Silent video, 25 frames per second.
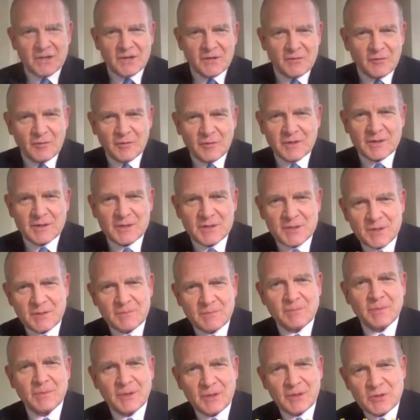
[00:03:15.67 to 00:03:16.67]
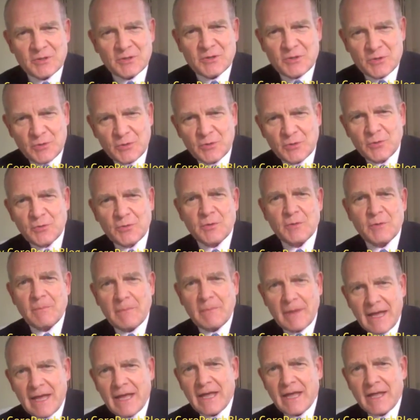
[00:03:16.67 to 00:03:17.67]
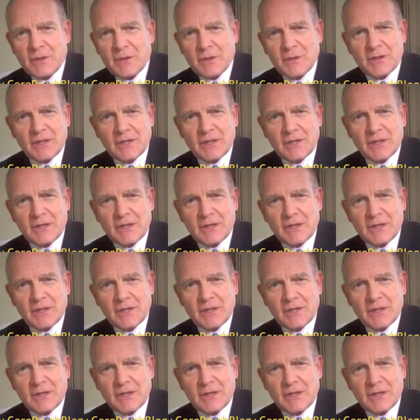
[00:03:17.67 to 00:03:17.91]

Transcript: And if we simply do the math